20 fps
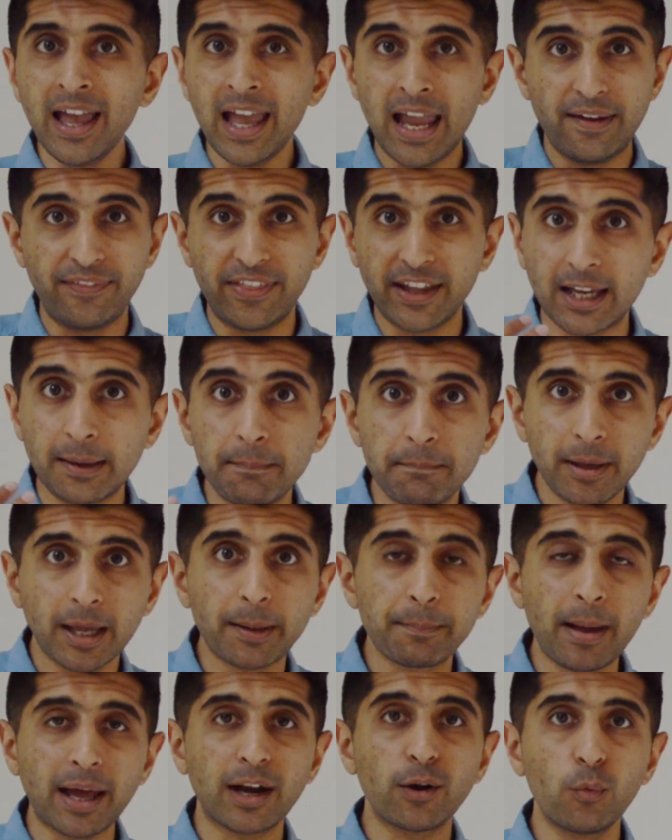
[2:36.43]
If they can
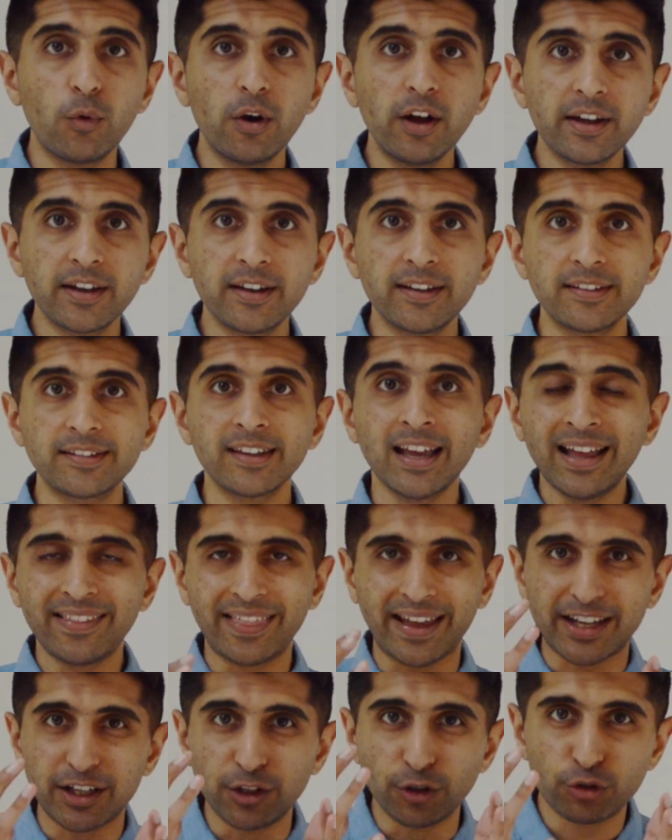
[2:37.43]
pick better workers,
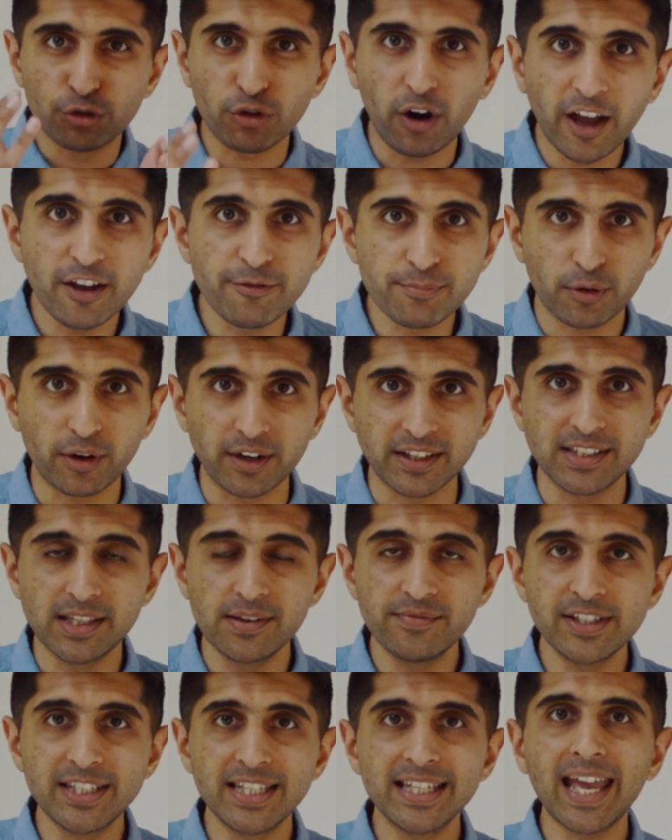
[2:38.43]
that can drive
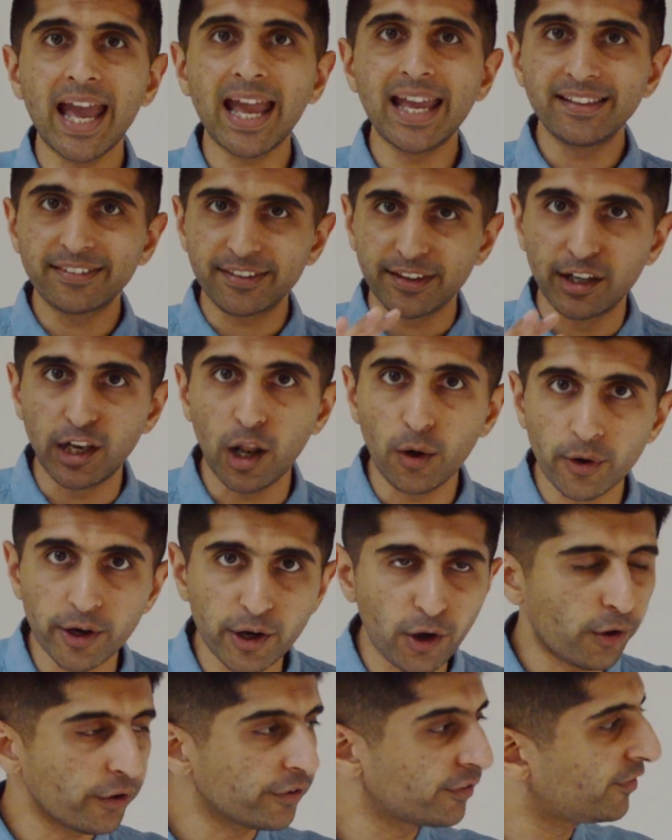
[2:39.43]
productivity gains and lower
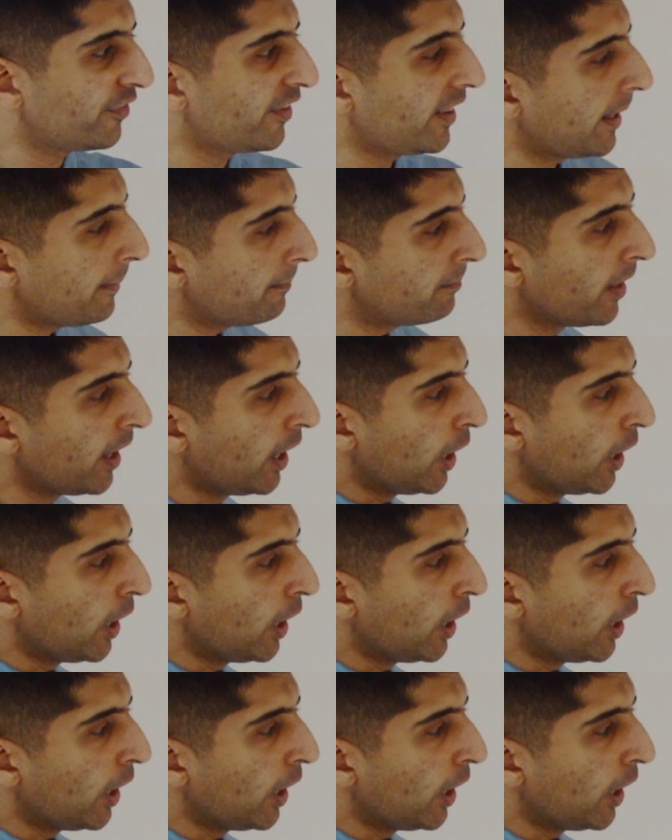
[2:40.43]
costs for them.